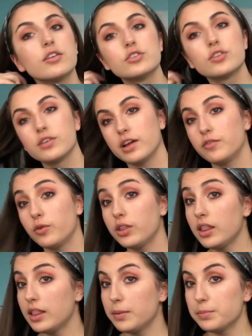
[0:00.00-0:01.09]
So now for the
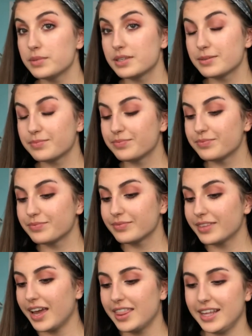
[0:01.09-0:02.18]
lips,
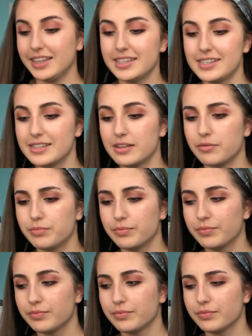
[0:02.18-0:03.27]
I think this is the
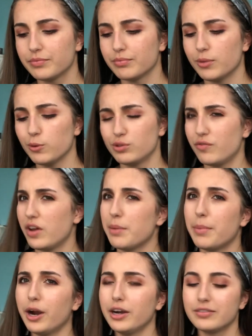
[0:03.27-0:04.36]
most fun
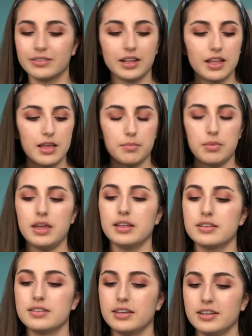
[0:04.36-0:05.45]
part
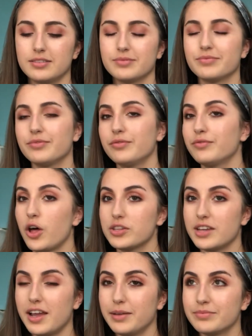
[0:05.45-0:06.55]
because like fall
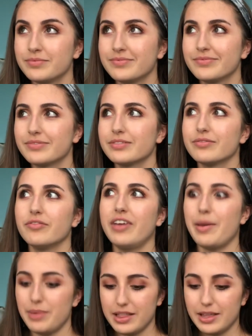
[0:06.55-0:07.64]
time
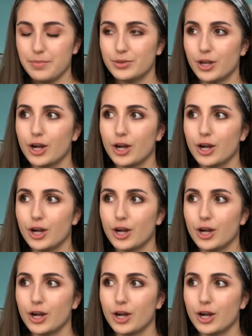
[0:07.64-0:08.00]
vampy lips